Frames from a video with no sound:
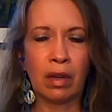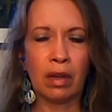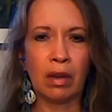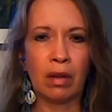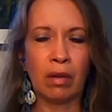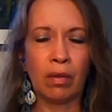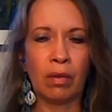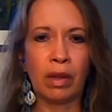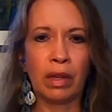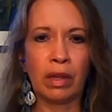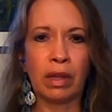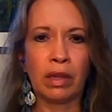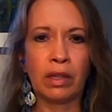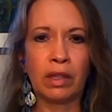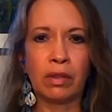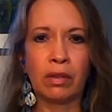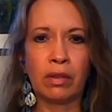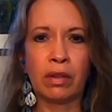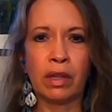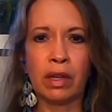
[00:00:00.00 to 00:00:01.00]
Knowing
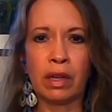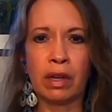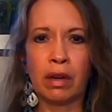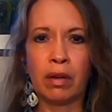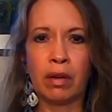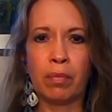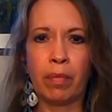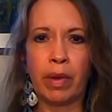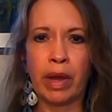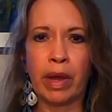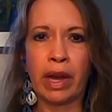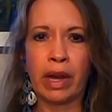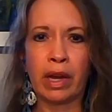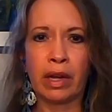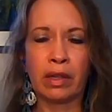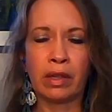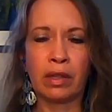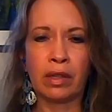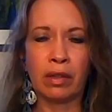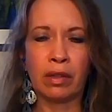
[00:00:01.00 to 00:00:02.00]
that you can come
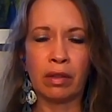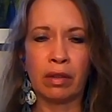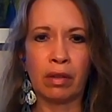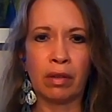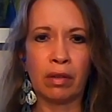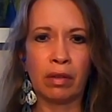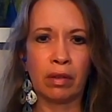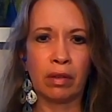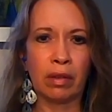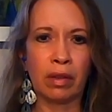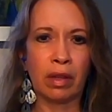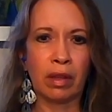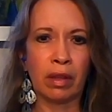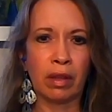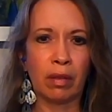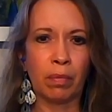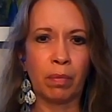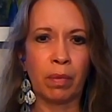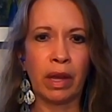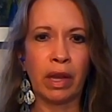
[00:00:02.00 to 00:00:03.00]
back to this
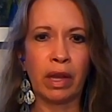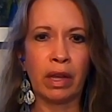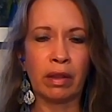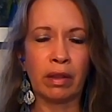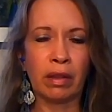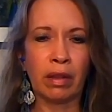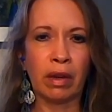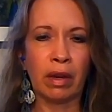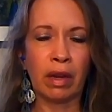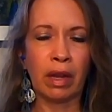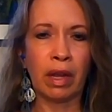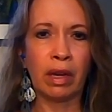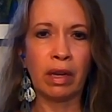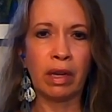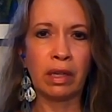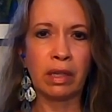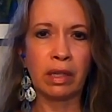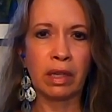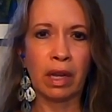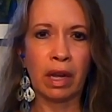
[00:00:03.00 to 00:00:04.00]
space at
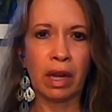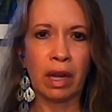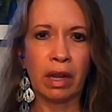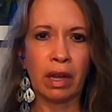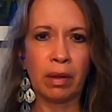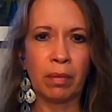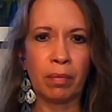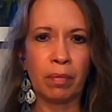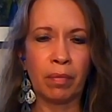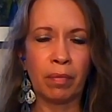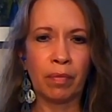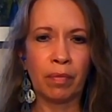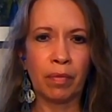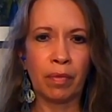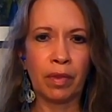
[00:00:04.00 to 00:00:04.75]
any time